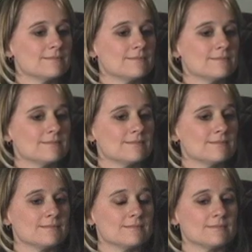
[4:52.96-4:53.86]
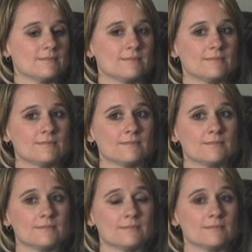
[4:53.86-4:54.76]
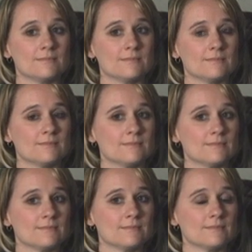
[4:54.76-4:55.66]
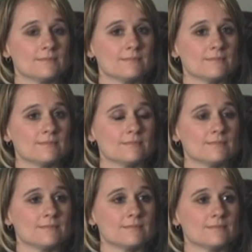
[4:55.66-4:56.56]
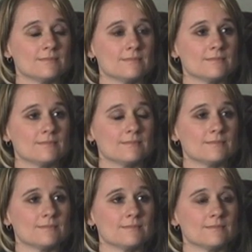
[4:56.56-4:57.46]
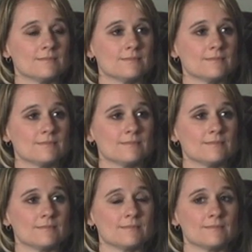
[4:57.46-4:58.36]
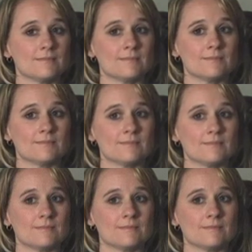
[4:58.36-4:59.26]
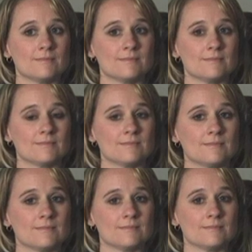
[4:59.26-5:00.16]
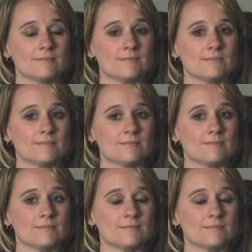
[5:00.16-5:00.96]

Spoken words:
No words are spoken by the person on screen.